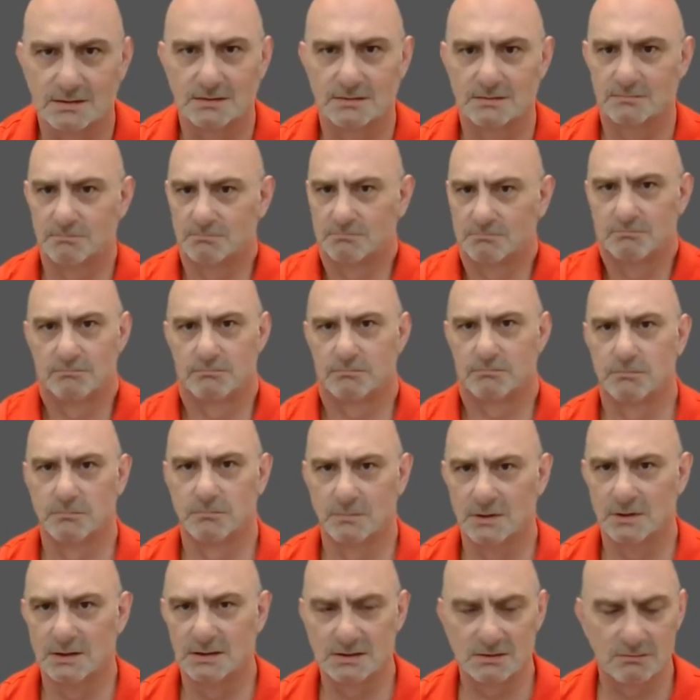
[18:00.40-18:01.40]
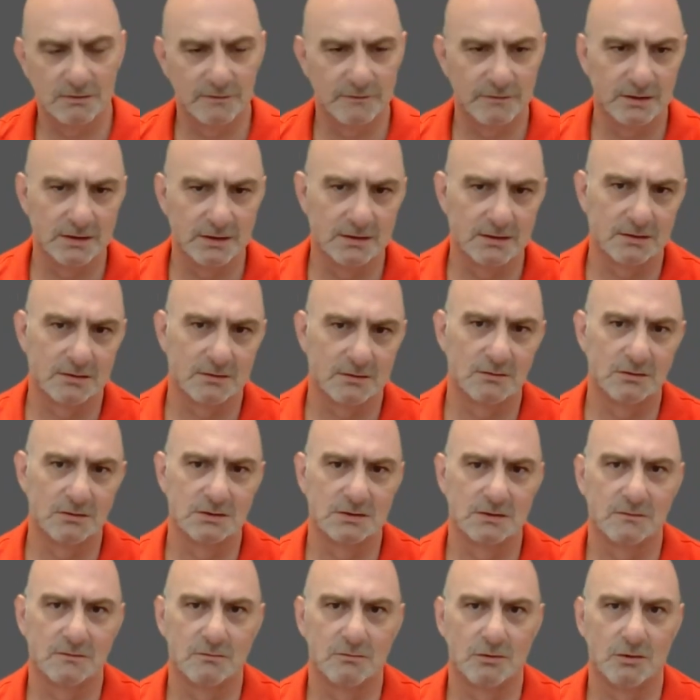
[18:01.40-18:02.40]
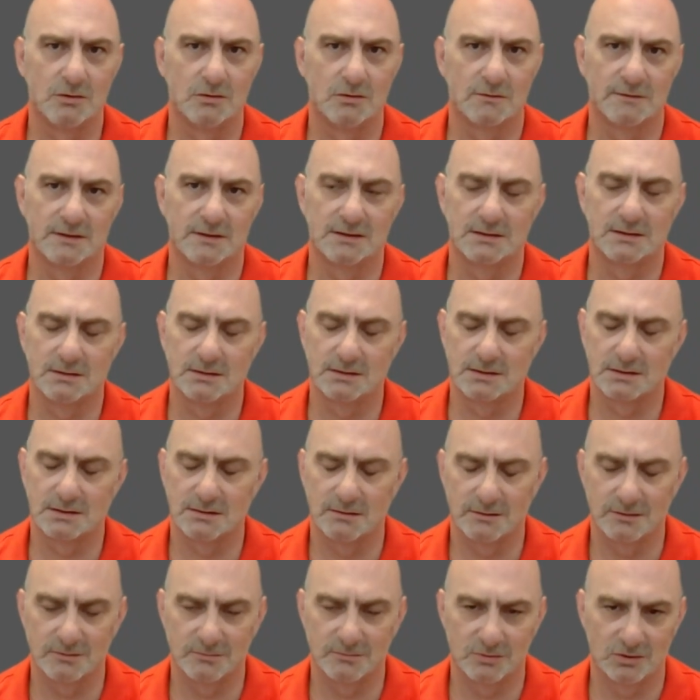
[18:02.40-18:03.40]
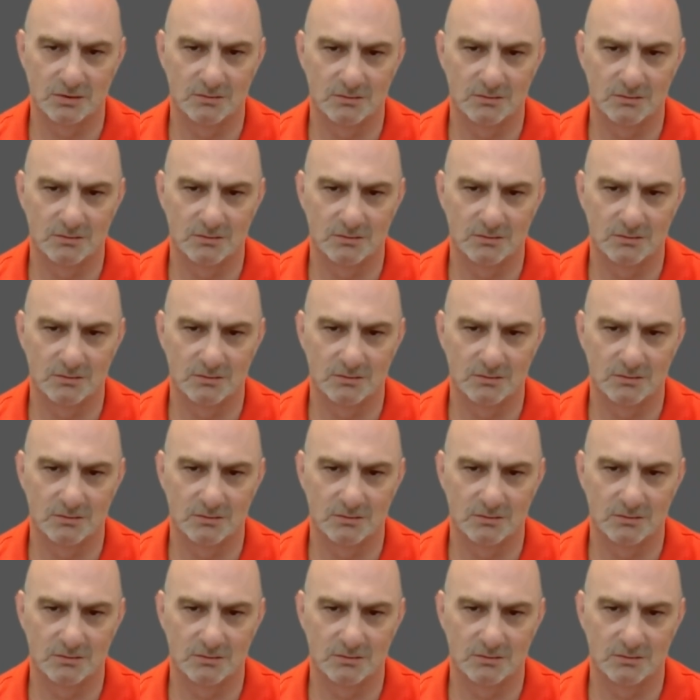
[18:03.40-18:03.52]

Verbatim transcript: that's, that's yeah. within the rules of war. That's not a